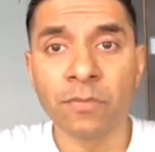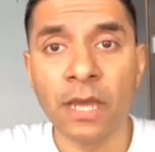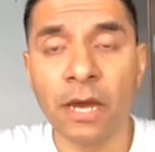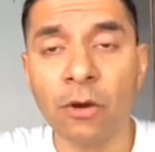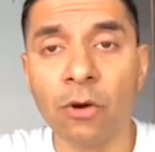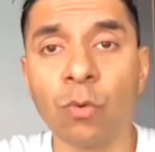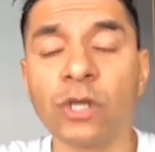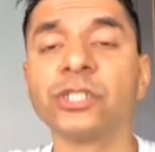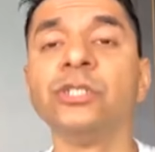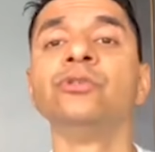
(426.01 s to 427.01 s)
Now,
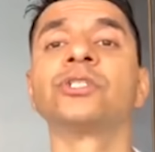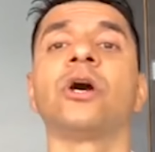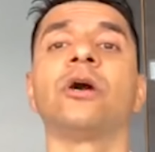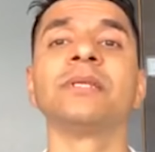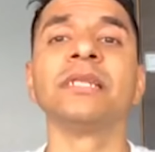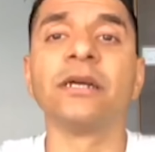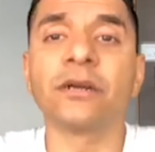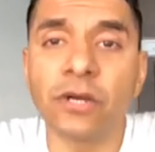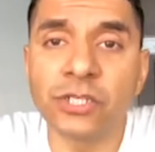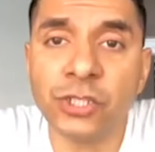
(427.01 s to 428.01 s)
what's used commonly
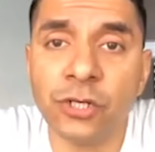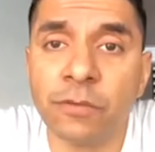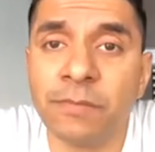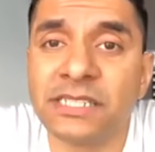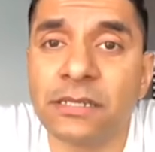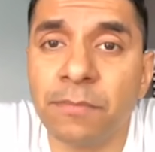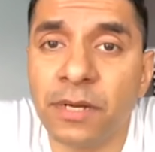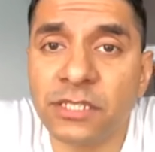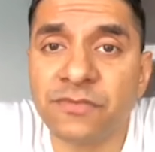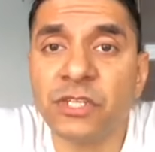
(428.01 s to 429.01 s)
across Europe and some
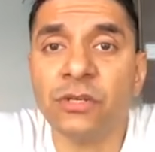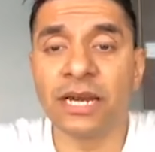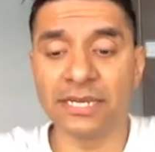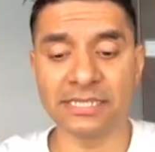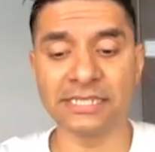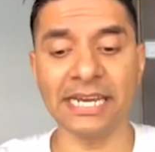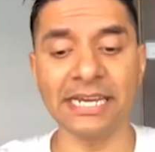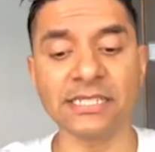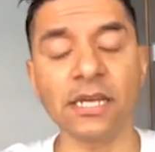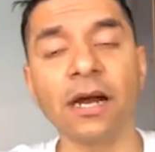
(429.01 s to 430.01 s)
parts of the United
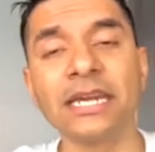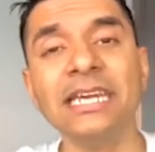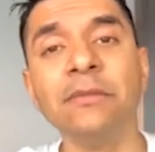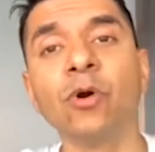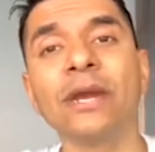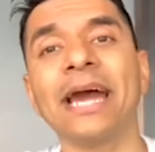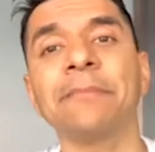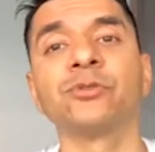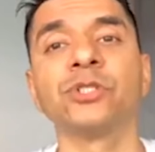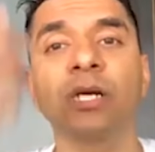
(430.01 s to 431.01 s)
States are chemo
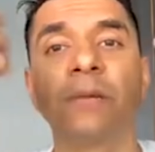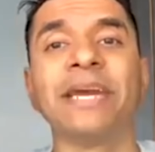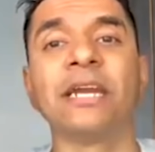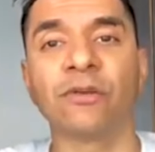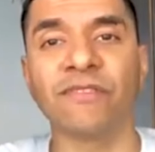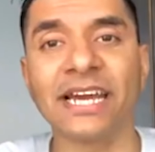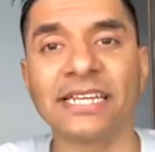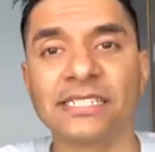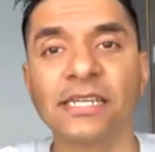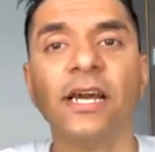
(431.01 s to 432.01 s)
caps, which are made out of
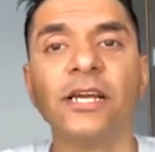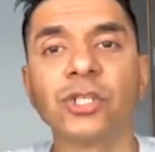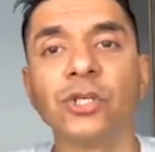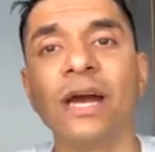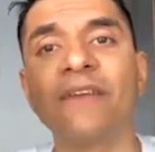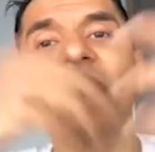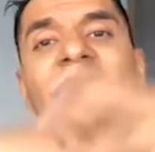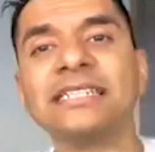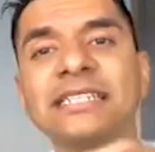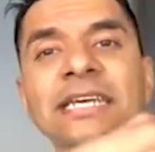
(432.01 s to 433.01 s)
ice. So you have
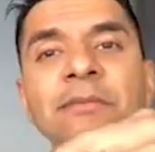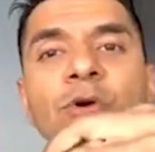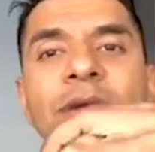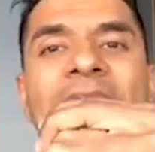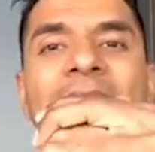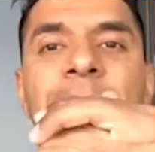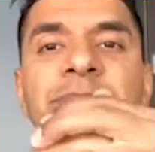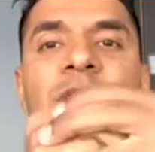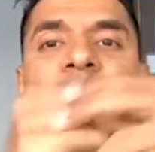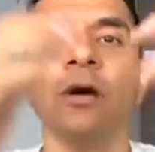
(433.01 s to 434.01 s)
ice chemo
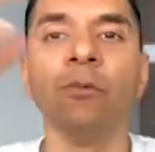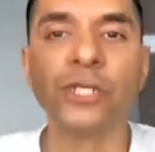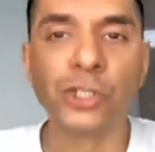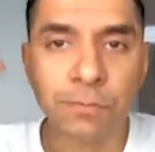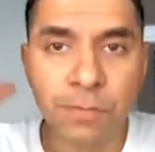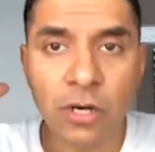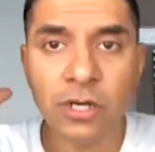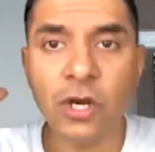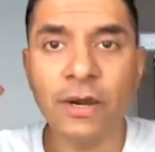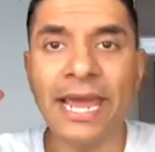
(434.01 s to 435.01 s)
caps, which you put
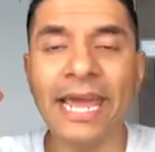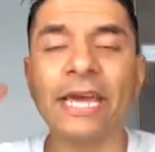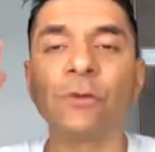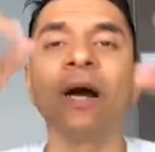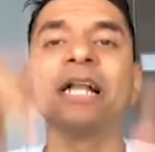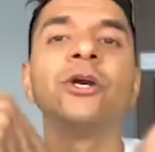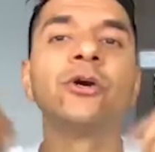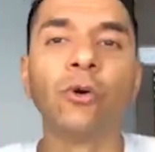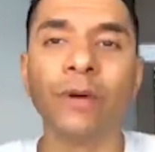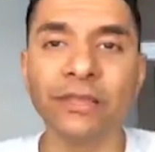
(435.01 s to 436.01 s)
on your head while
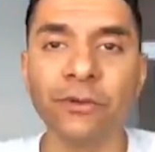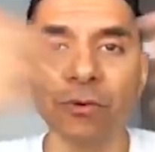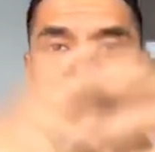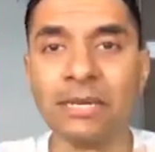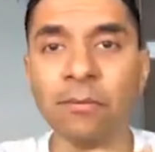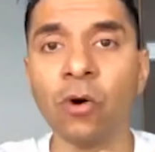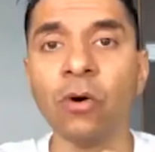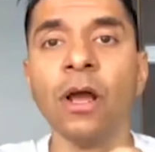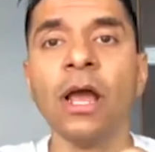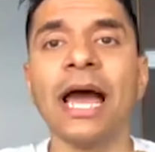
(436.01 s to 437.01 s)
you're going through
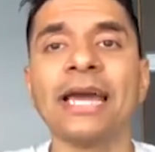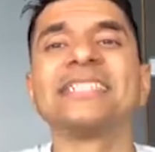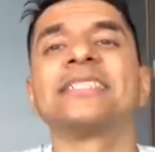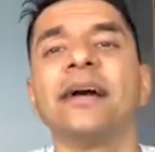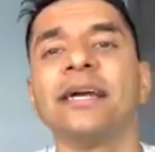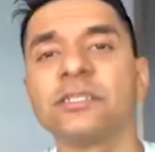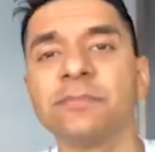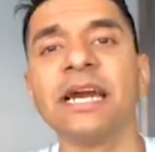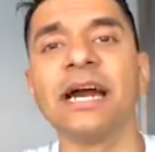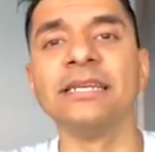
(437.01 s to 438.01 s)
chemo. And the
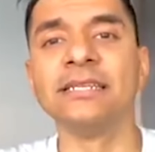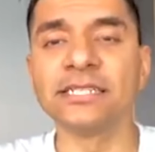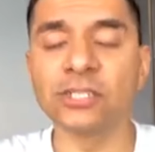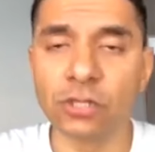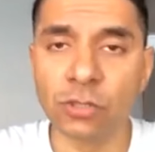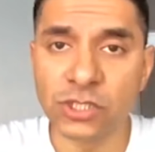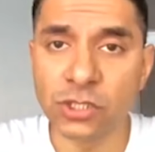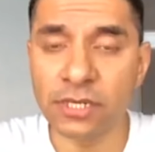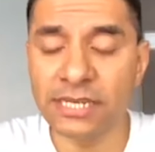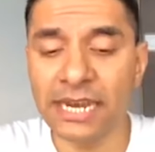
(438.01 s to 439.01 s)
science behind this, although
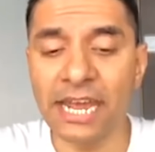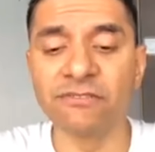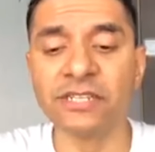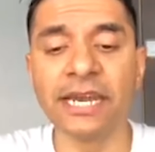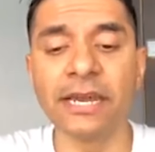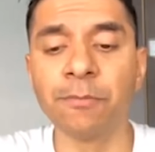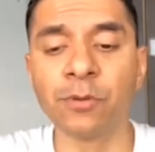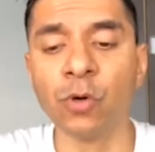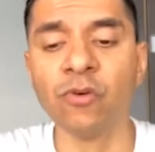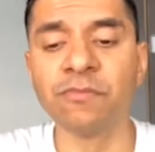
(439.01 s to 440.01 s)
it's not yet FDA
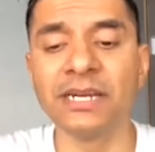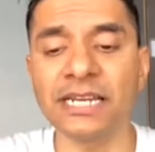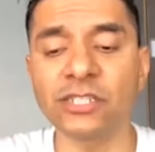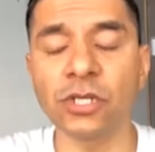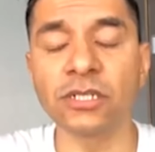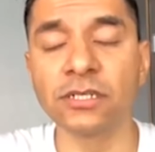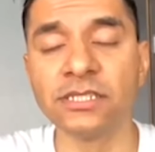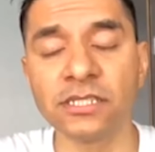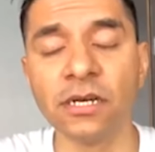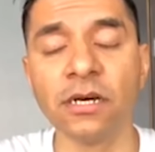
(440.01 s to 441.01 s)
approved, but that's not the
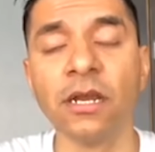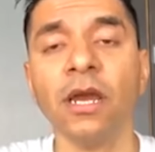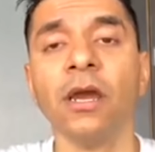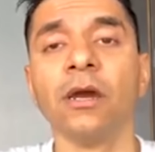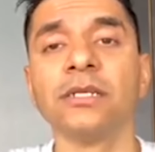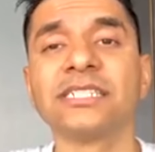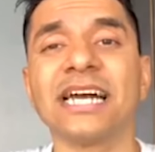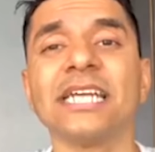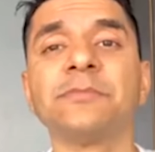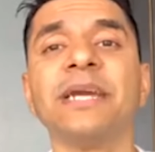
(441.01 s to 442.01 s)
concern, the
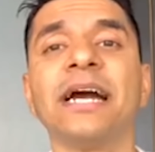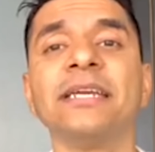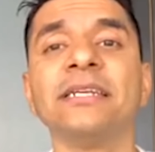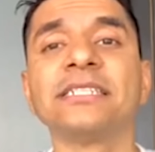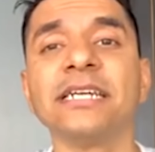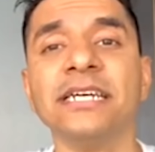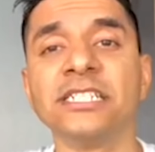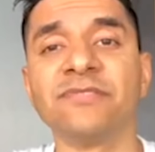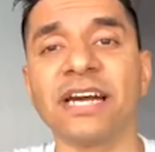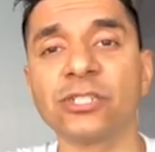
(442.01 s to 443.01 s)
science behind this
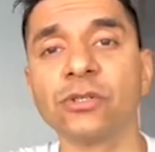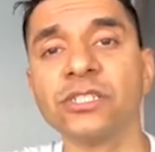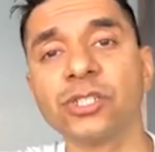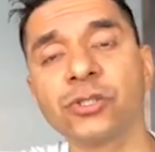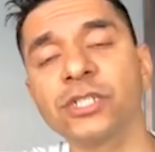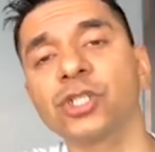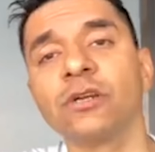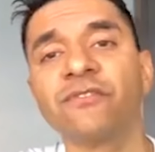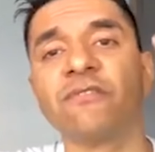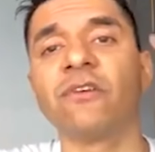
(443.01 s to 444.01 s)
is
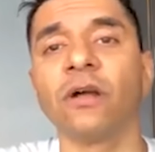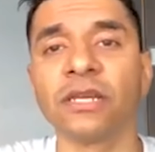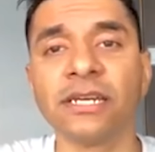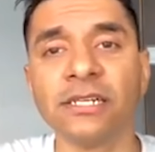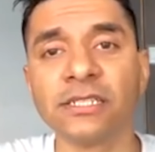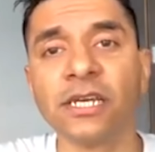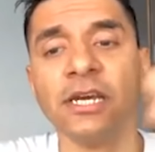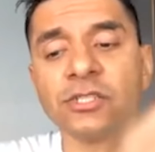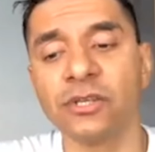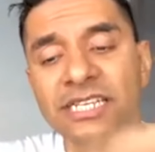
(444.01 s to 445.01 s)
vasoconstriction of your follicles.
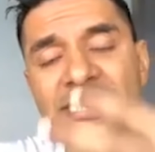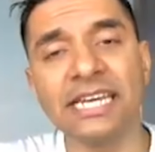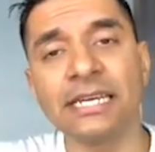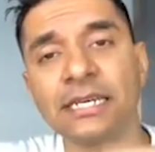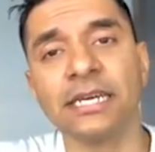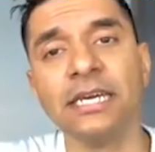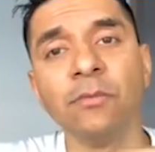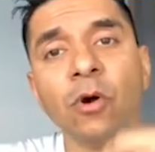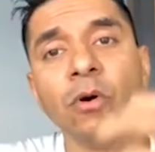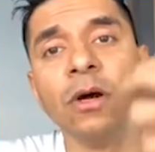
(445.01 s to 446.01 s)
So they say that the
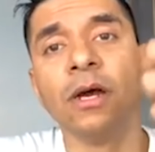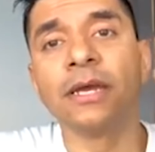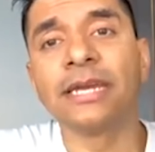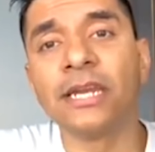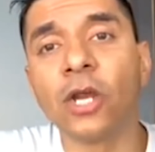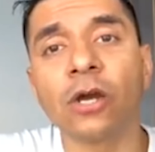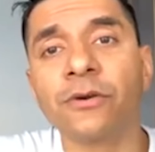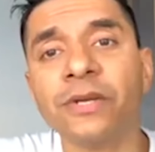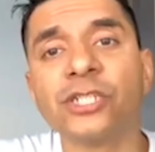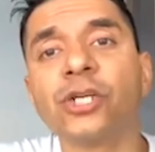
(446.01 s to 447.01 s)
chemo
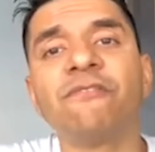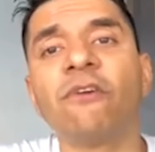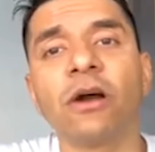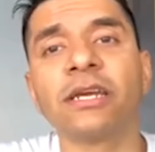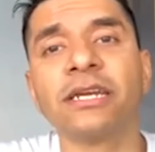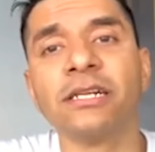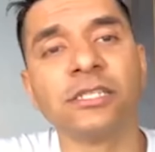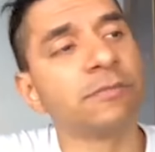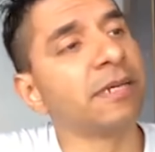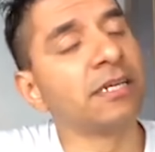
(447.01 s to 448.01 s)
cannot reach your
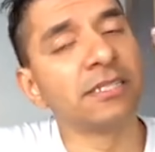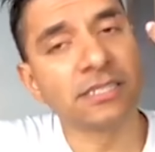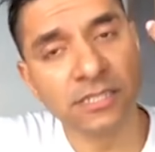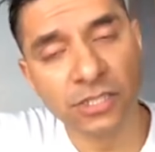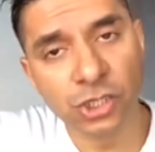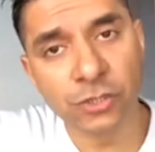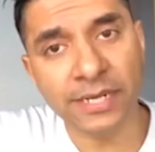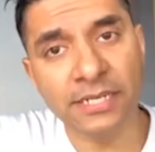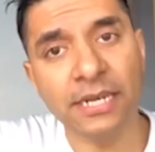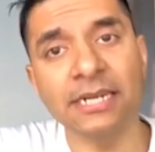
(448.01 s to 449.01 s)
follicles because it's
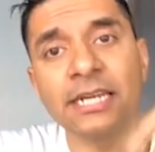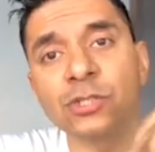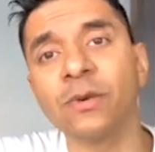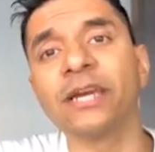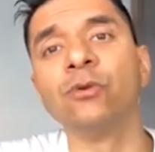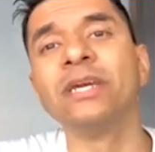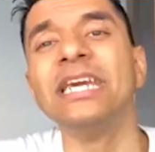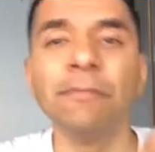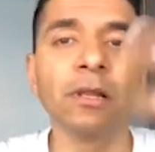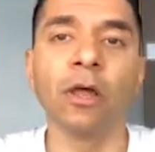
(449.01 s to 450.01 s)
constricted, and that's why you
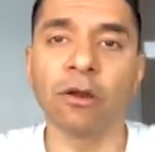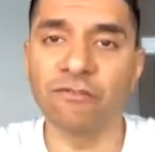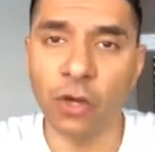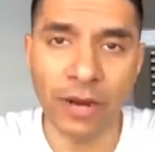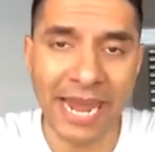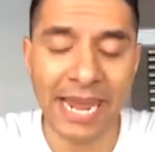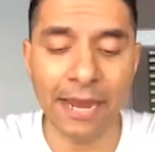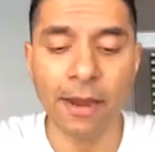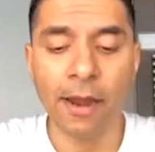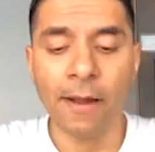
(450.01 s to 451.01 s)
keep a lot of your
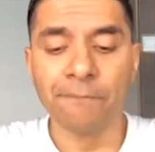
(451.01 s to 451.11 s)
hair.